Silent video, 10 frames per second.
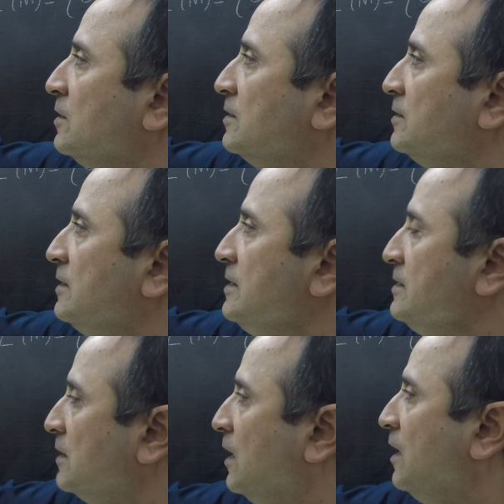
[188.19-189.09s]

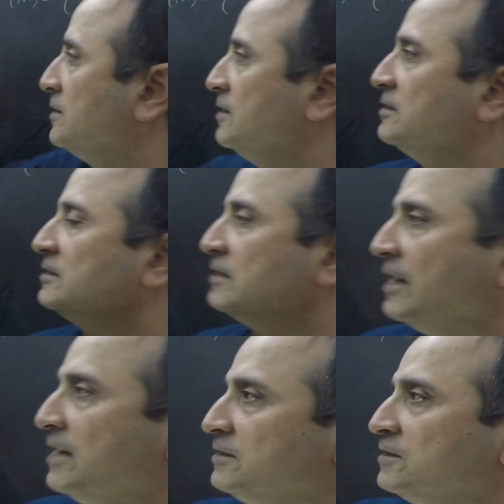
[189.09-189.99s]
these are the
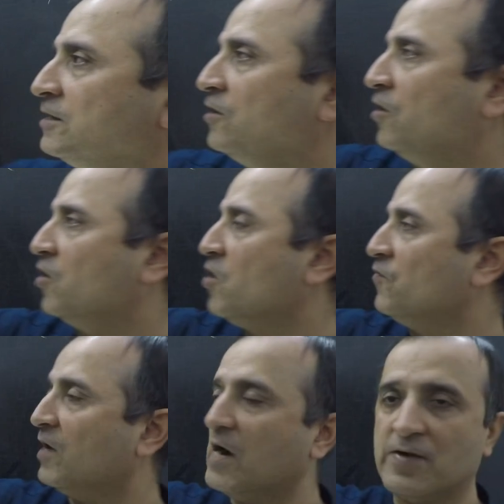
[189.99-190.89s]
states of
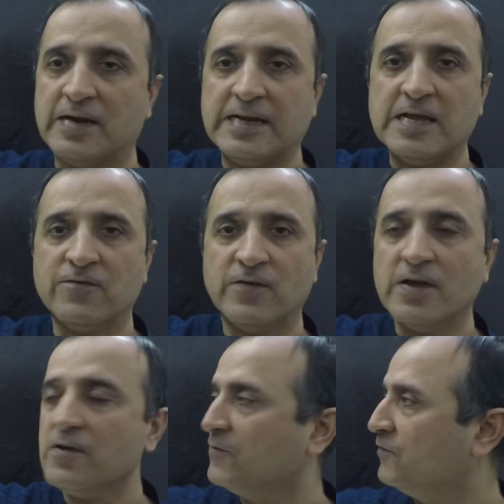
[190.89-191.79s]
our DFA
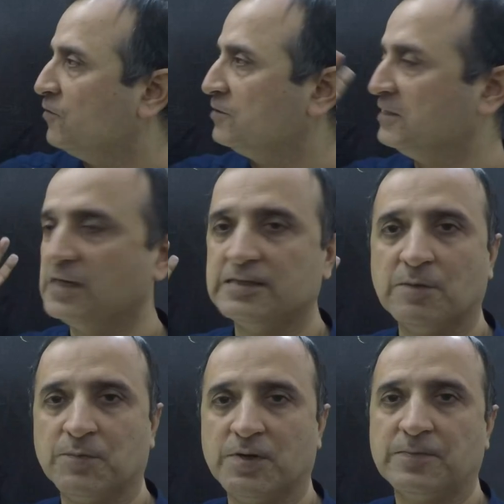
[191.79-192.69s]
for this
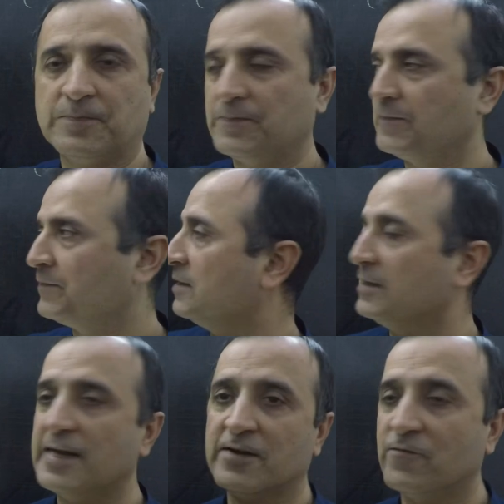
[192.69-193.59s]
example.
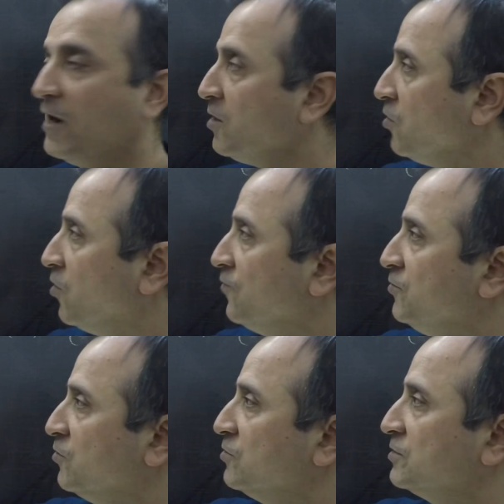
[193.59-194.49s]
That one of
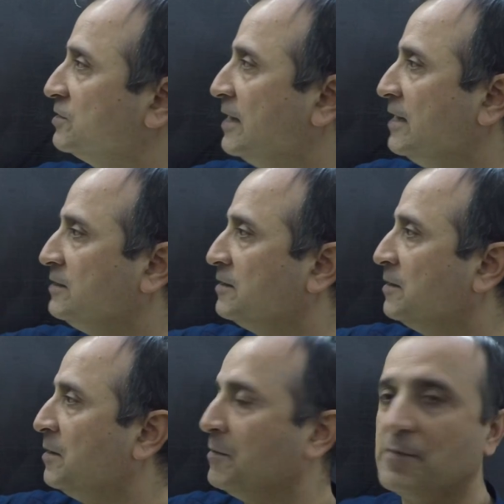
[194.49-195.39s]
those states
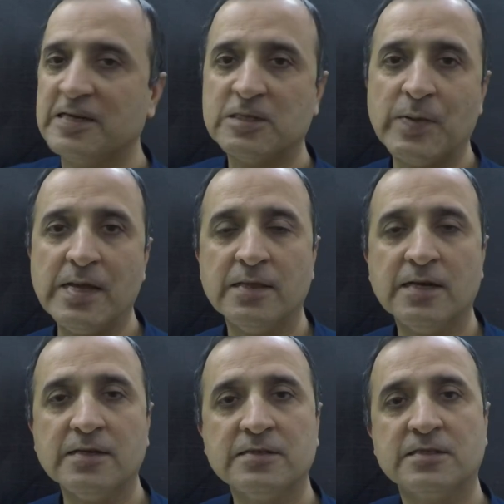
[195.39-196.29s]
must be
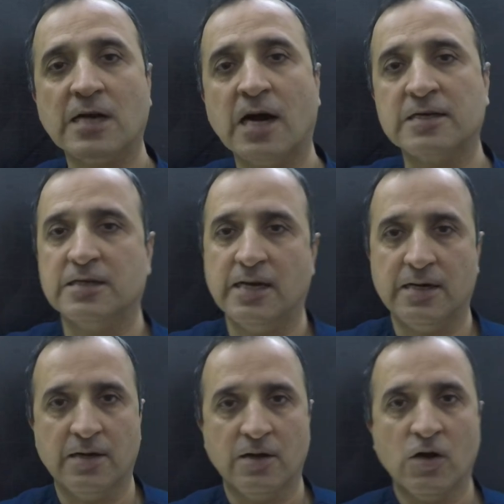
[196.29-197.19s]
the start state,
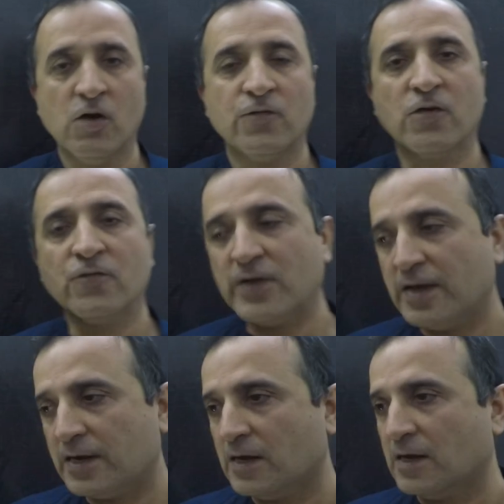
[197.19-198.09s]
from
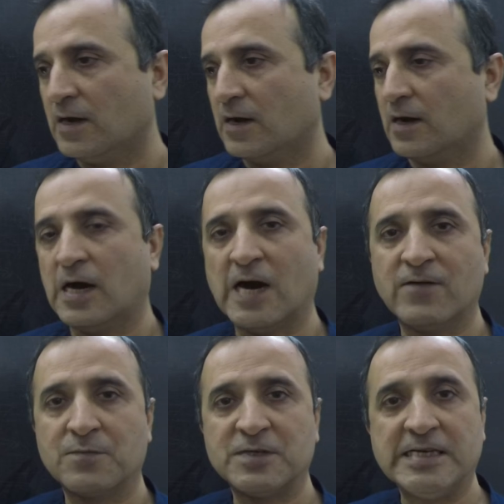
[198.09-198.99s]
where
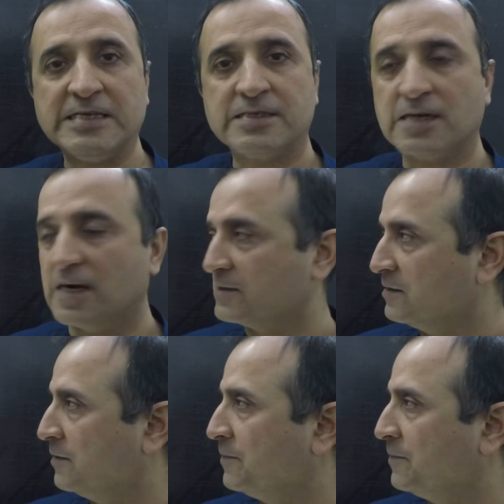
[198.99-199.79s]
our machine starts.